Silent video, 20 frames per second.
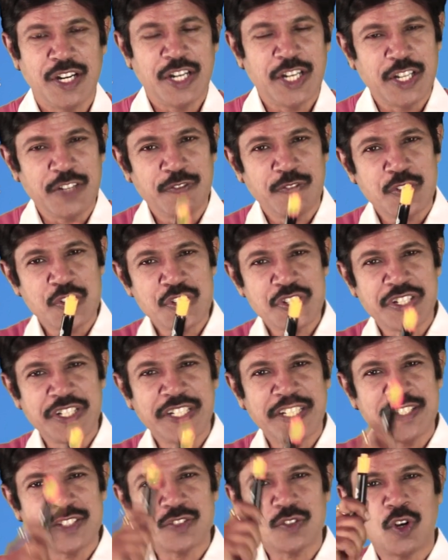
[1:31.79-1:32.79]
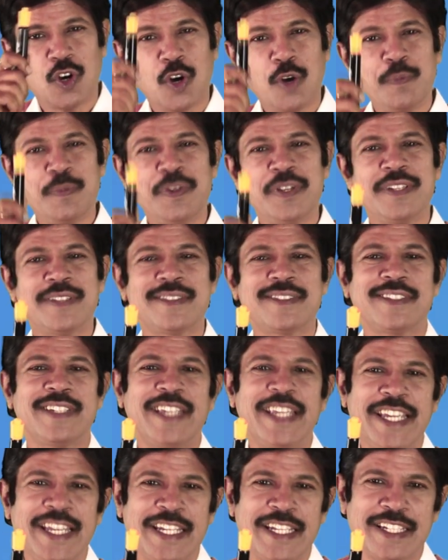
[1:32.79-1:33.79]
Diffusion it is obvious
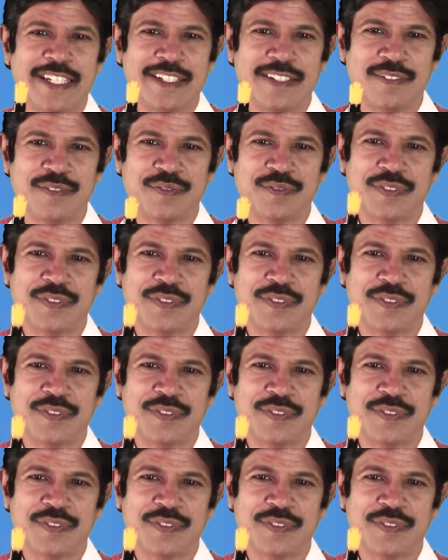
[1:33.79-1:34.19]
in